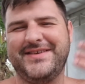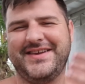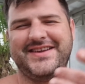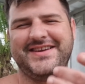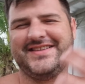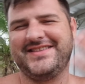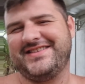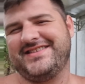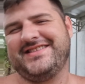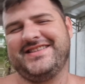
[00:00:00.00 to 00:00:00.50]

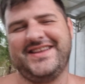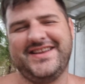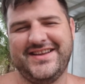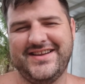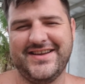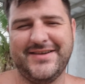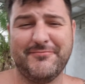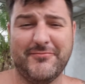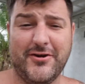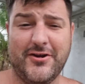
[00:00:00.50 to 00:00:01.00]
because, like,
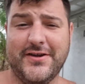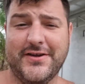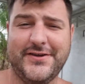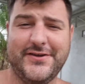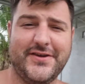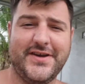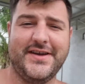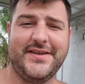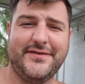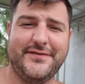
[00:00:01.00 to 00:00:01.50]
I'm calling
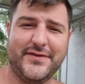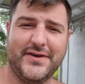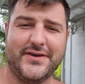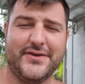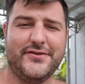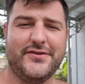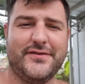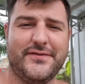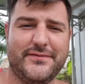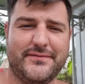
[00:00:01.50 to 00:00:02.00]
you guys
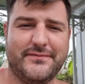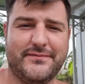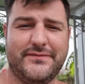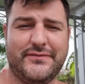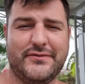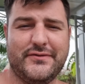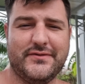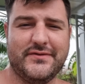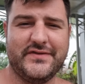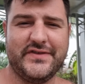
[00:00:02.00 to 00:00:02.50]
fuckers
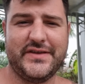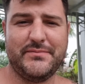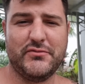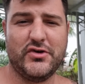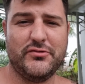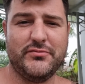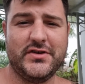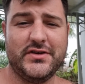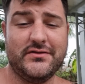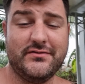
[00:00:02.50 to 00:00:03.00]
for the
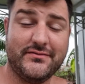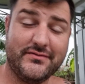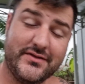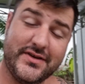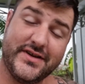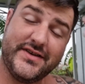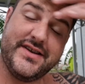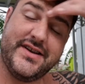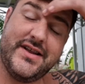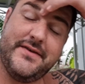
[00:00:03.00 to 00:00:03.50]
moment
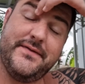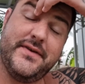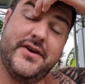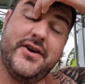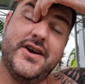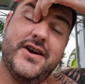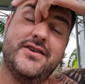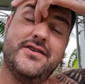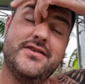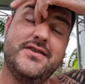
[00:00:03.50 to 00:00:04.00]
until I
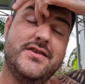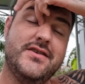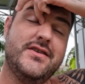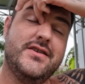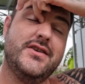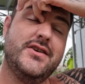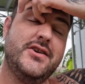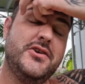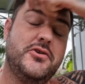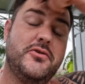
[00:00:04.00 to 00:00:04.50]
figure out
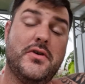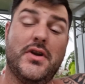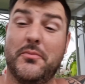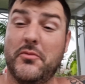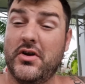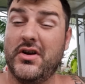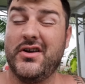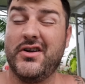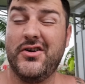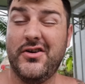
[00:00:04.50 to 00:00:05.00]
what I'm
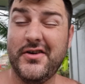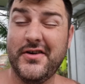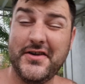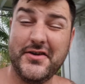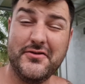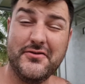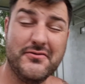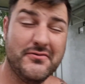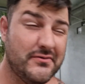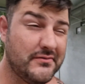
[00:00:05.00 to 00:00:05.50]
going to call
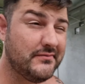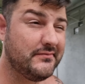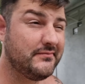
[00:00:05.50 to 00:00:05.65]
you.